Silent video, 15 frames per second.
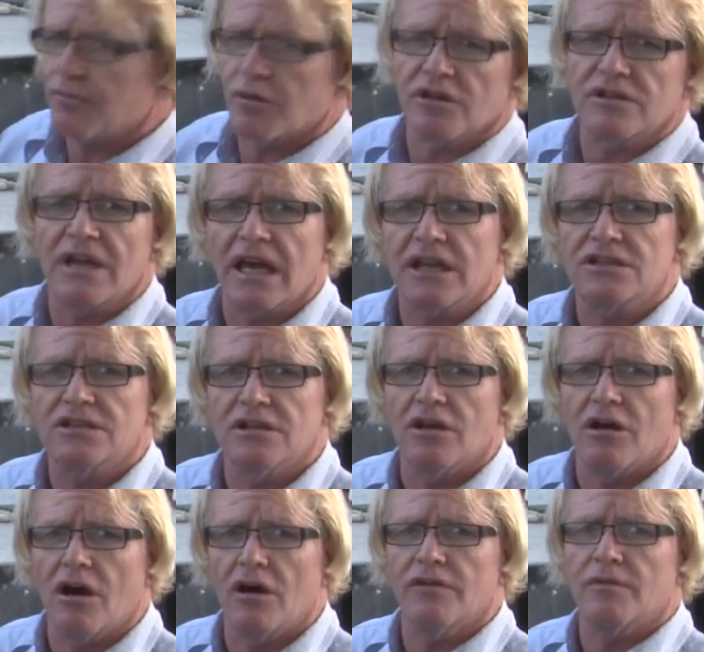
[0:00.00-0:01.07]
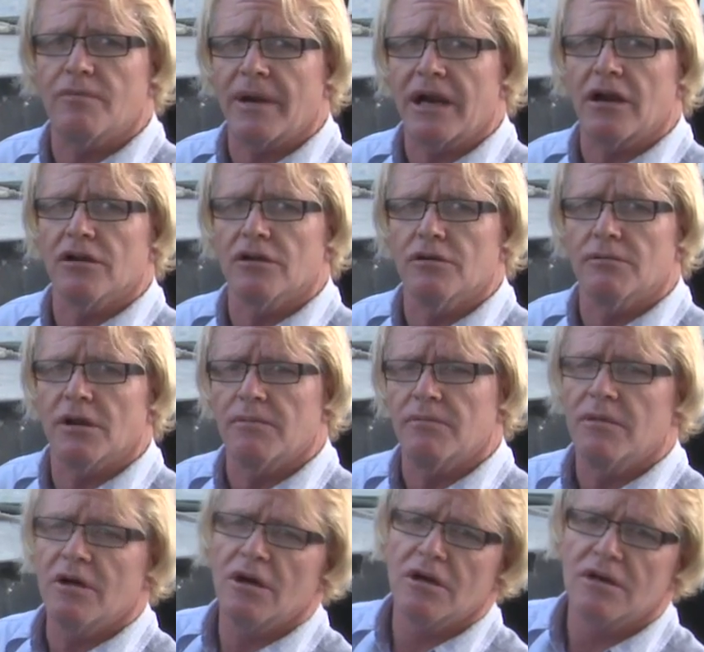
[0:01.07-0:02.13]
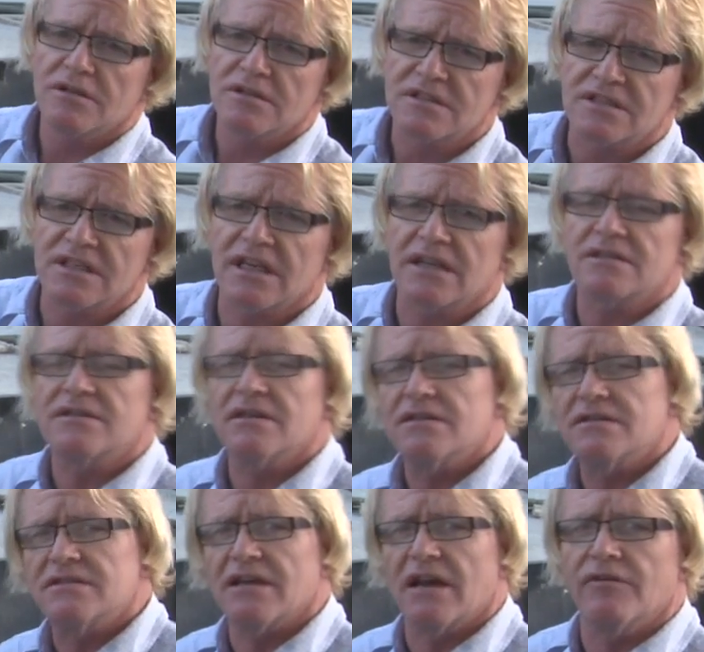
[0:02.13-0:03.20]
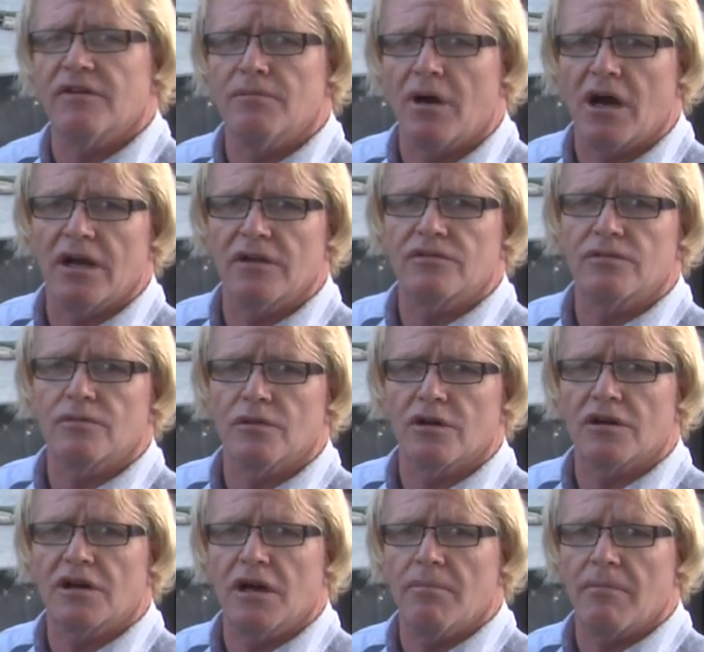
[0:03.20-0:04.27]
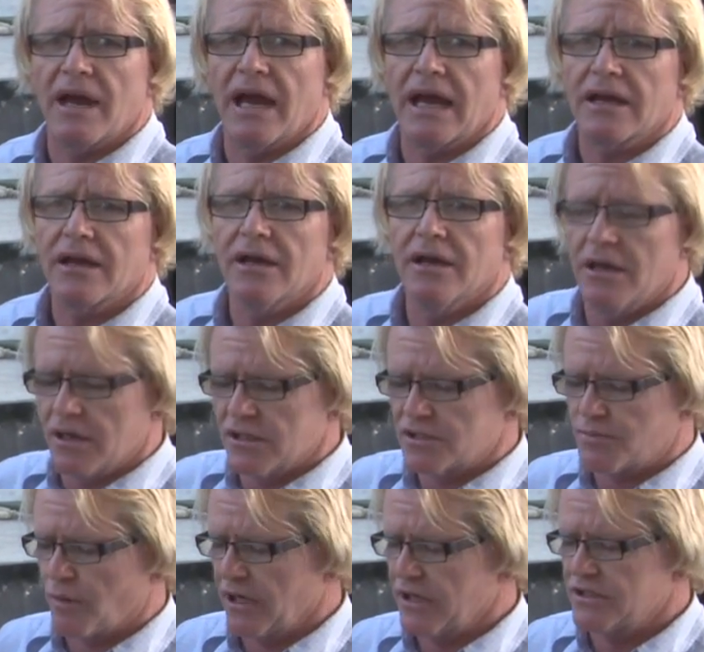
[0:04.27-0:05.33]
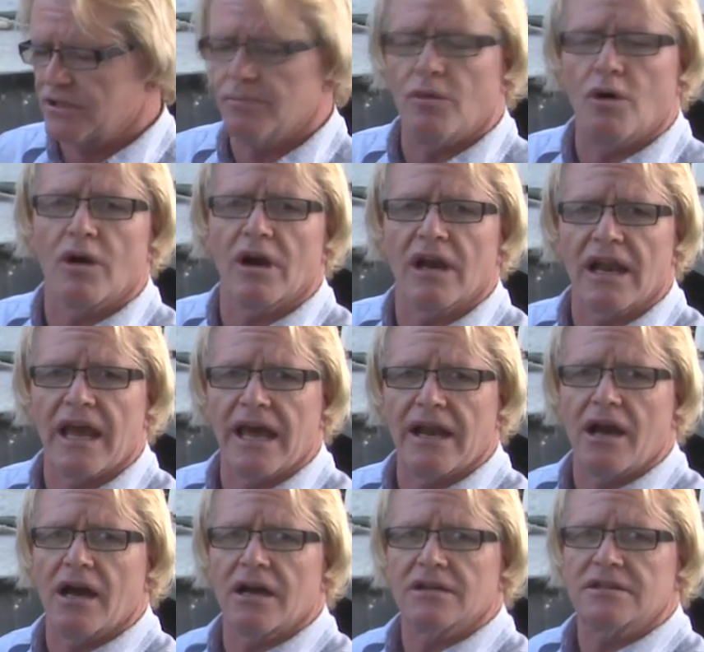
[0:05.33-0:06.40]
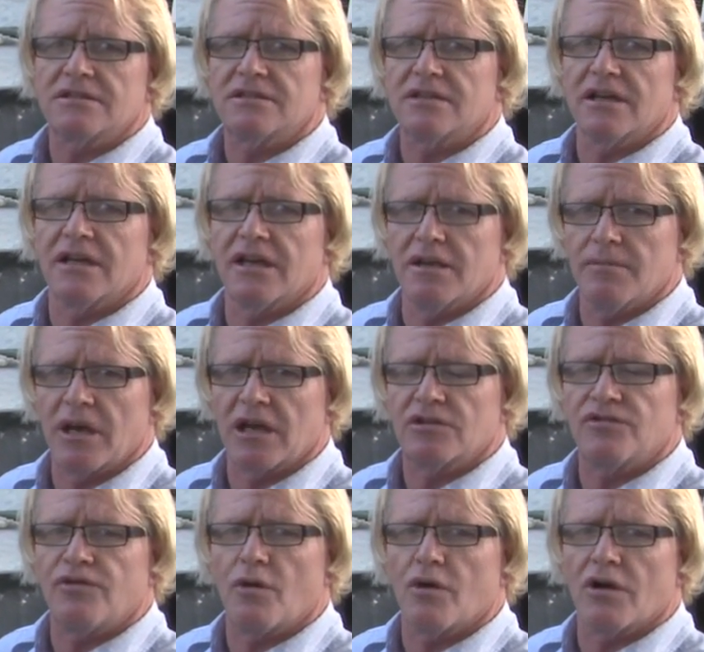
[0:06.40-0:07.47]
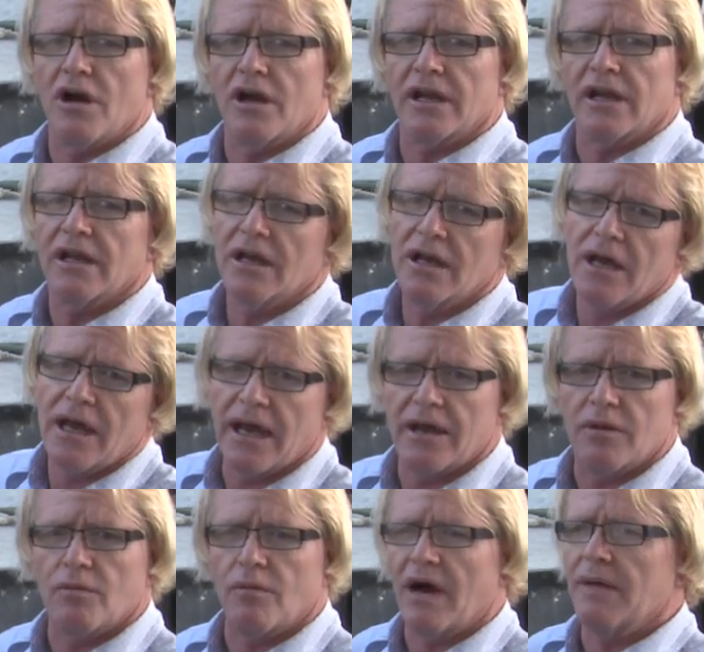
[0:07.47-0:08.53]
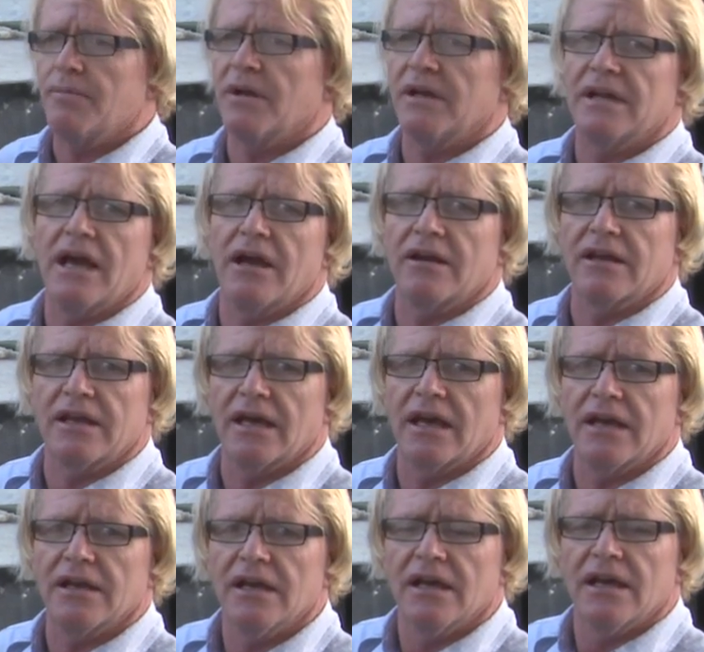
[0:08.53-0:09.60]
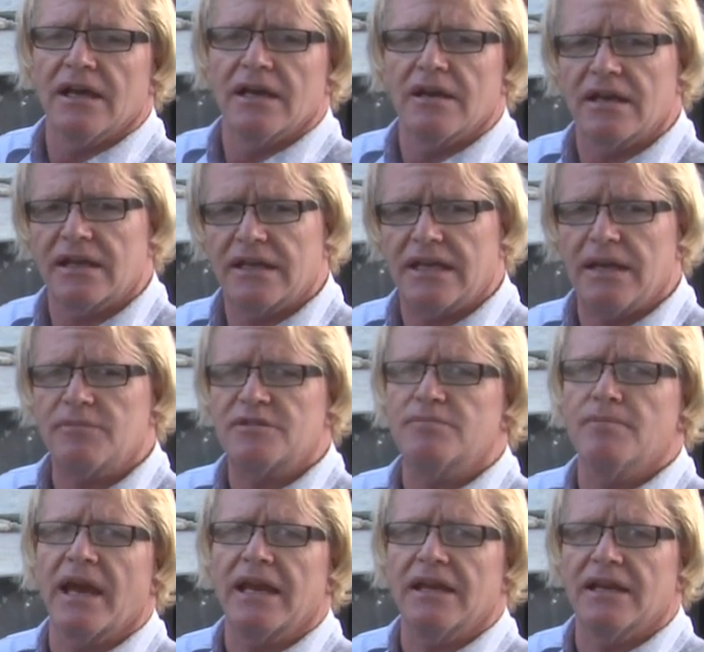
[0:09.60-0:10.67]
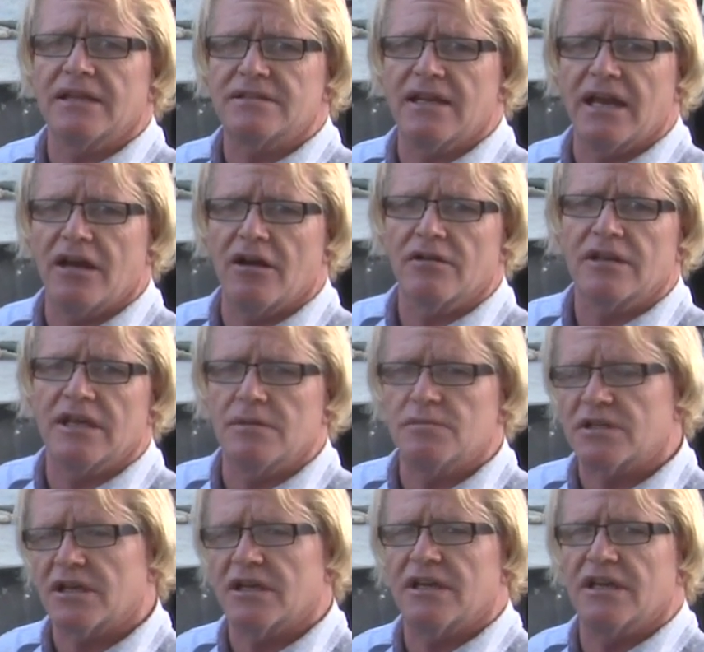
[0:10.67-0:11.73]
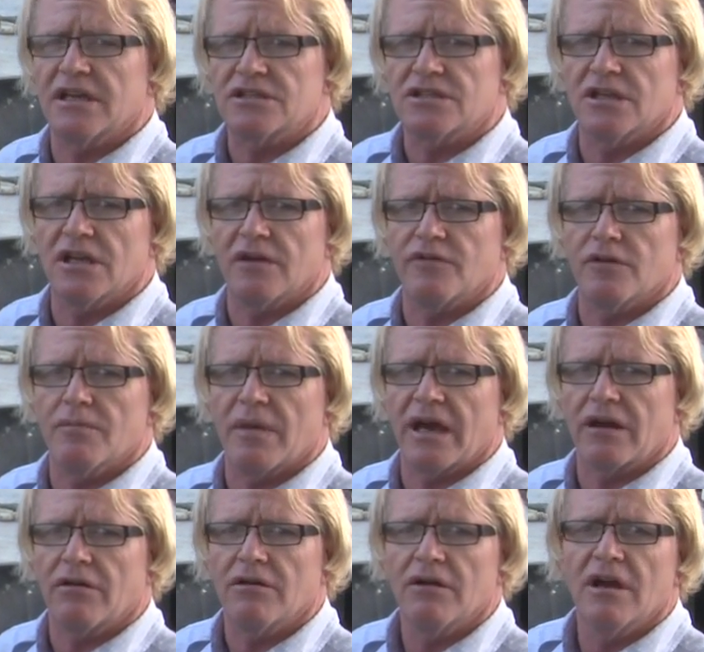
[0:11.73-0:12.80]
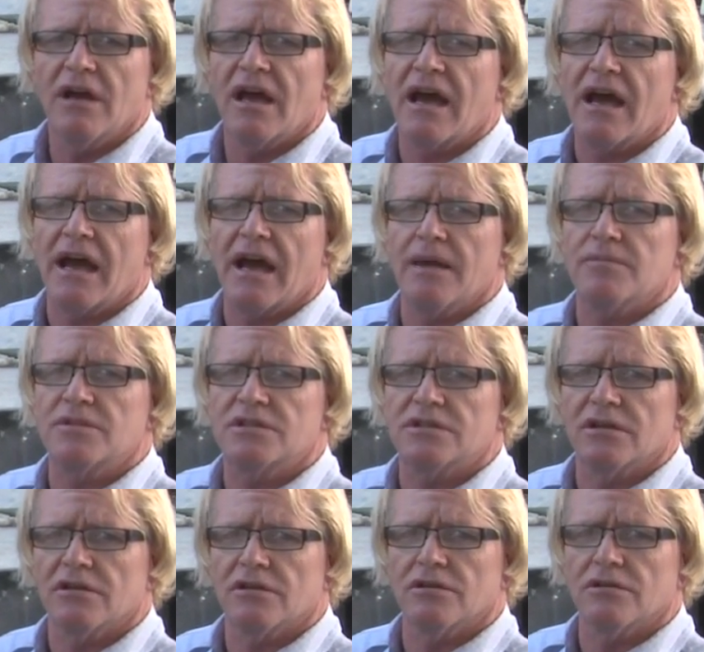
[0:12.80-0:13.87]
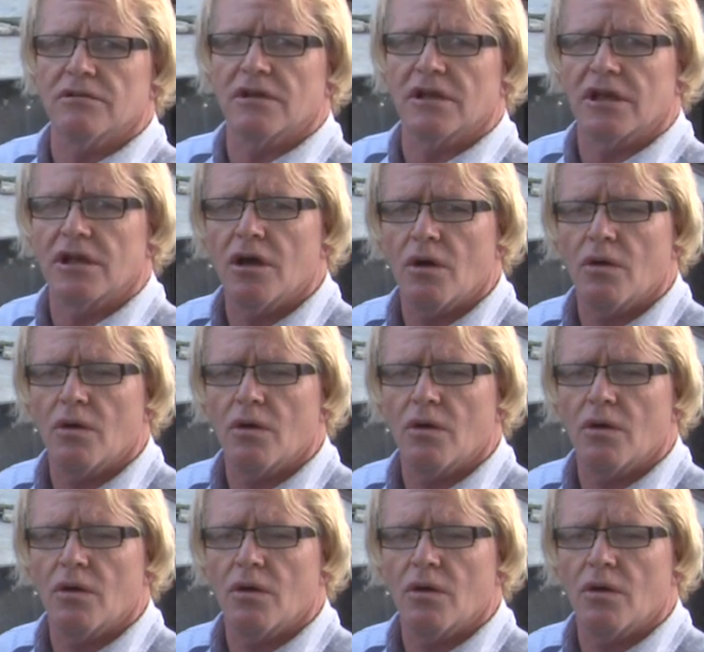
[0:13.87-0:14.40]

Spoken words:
protection on the bare aluminum 6-7 months. We'll come back, spray some more Lanolin MX4 on it, and wipe it down again. Keeps maintenance down, keeps the condition of your metal absolutely